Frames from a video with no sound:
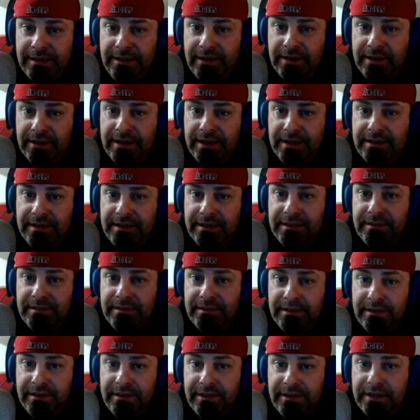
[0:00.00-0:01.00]
you're
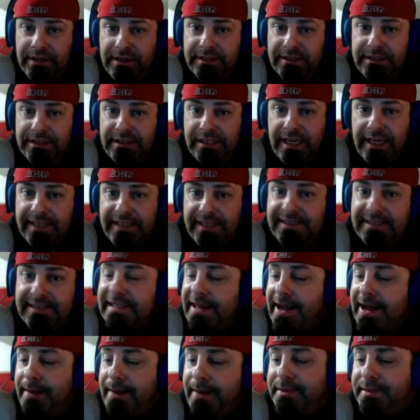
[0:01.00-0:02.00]
getting side
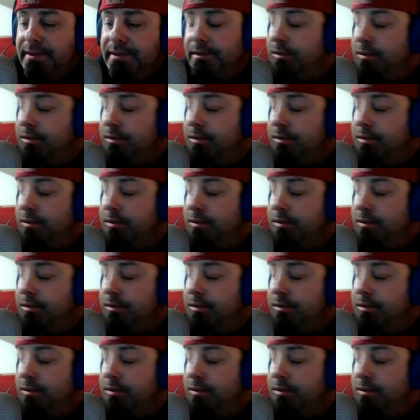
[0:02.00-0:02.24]
slapped